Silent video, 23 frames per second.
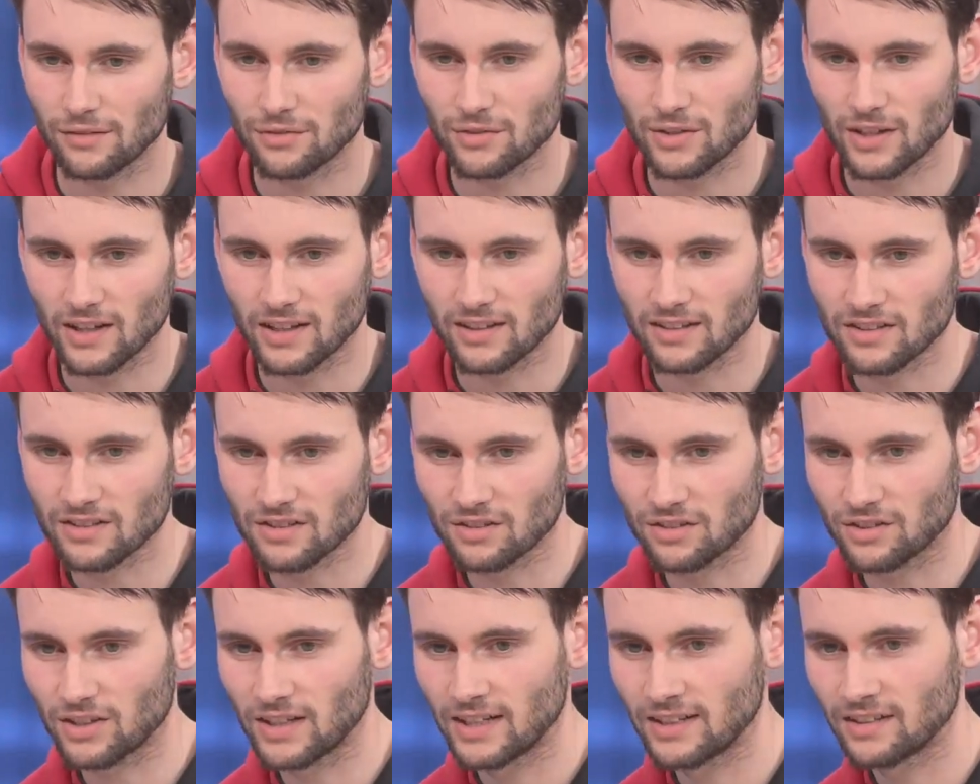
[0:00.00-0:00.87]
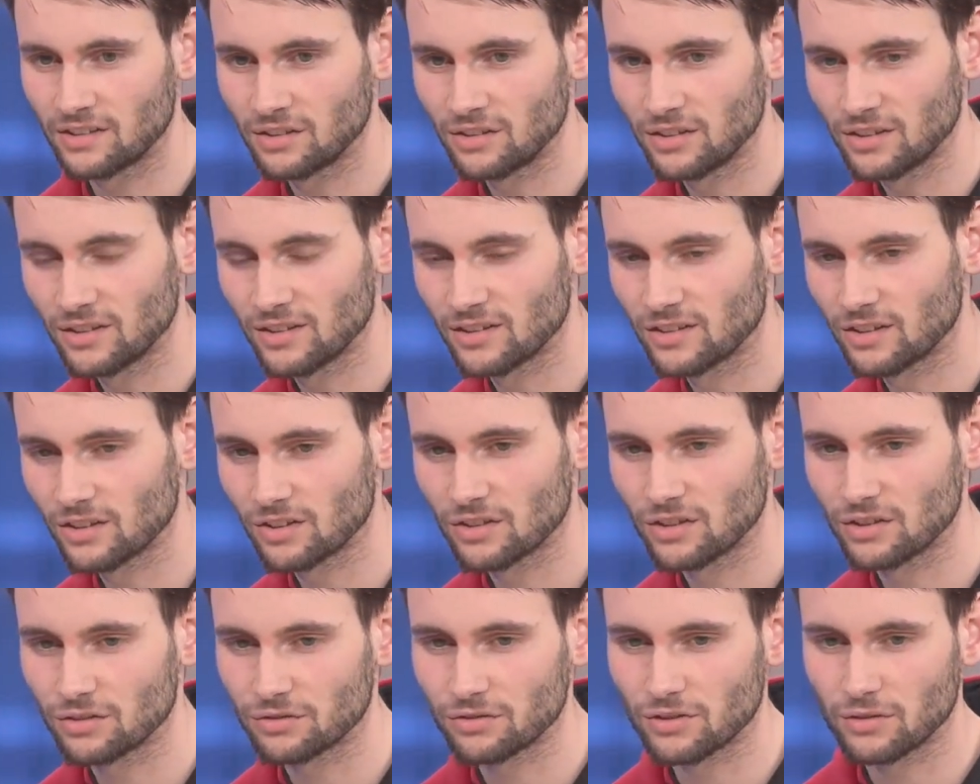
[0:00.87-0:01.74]
seconds around, just
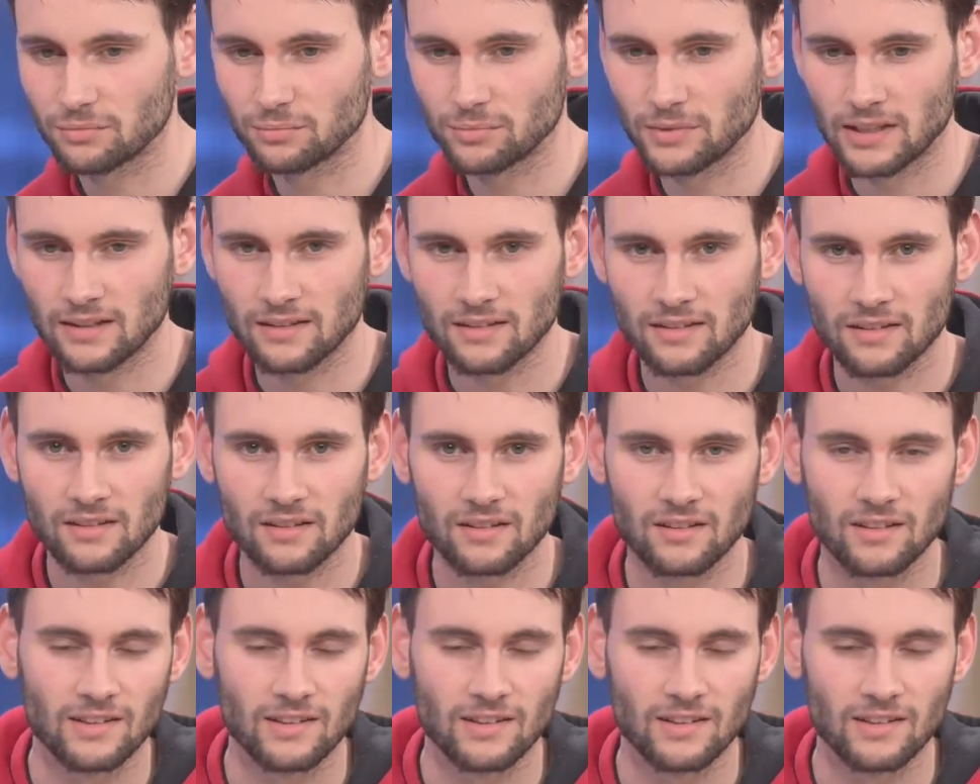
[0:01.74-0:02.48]
over a minute.